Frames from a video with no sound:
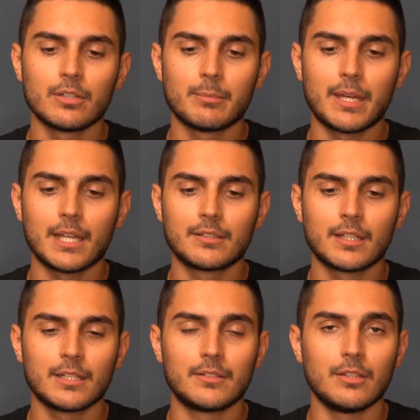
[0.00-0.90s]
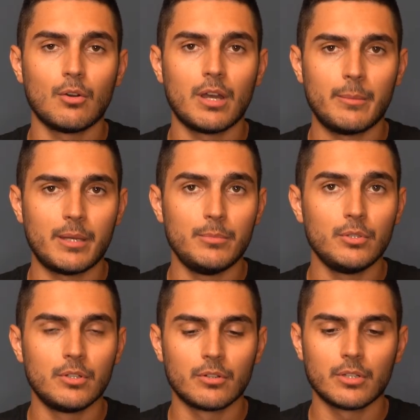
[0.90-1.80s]
on the back to kind of see, oh, am I
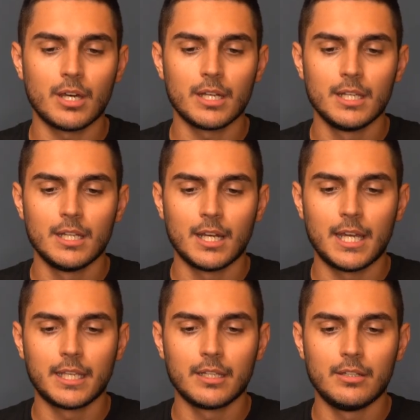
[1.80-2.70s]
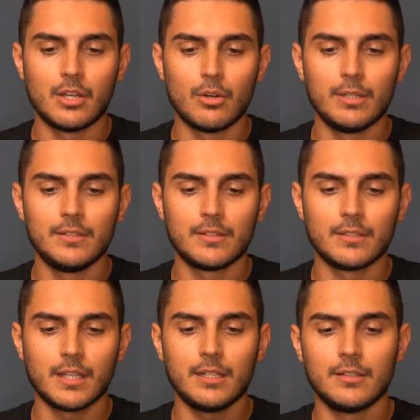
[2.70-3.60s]
muted or not? I can know
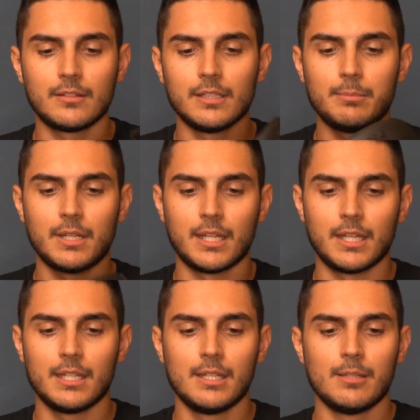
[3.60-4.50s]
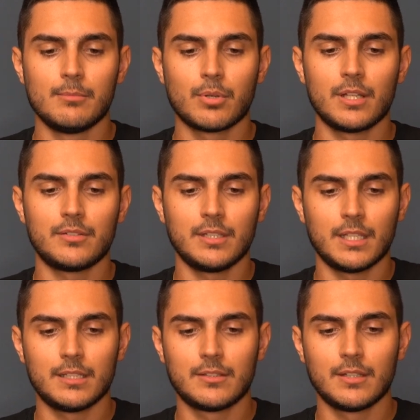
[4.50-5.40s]
instantaneously by pressing
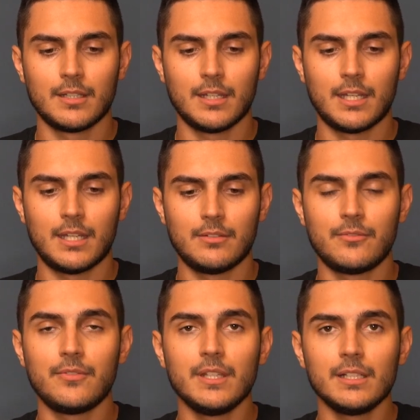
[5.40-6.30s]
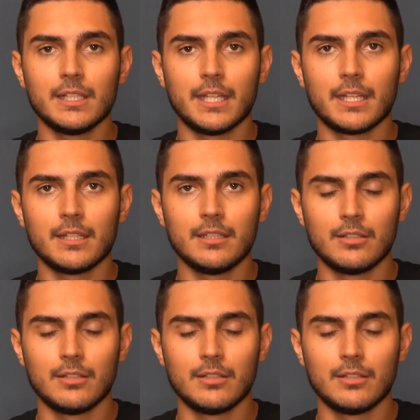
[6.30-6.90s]
it and feeling,